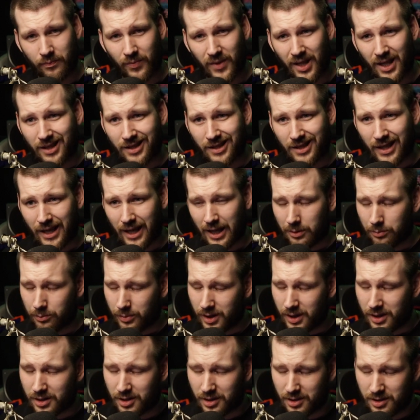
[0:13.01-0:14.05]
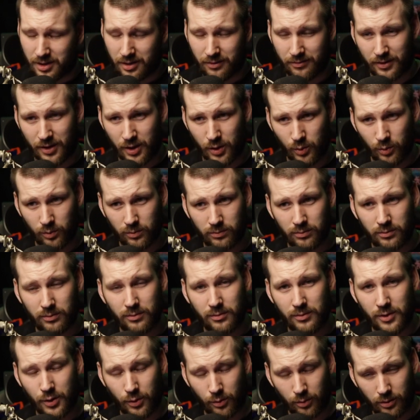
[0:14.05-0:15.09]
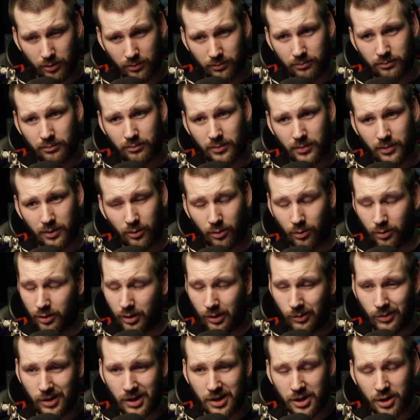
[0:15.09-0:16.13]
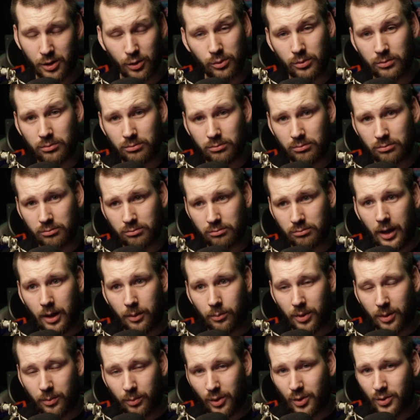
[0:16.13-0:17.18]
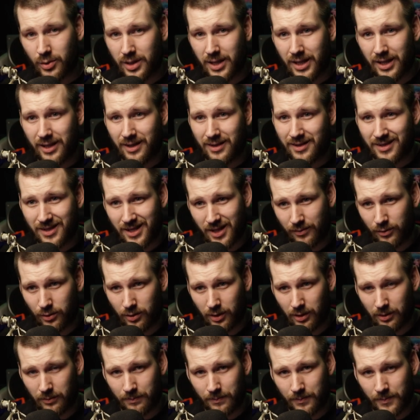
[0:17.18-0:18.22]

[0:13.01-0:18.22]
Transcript: It can be just a few, sure, or only two, but mostly it's several.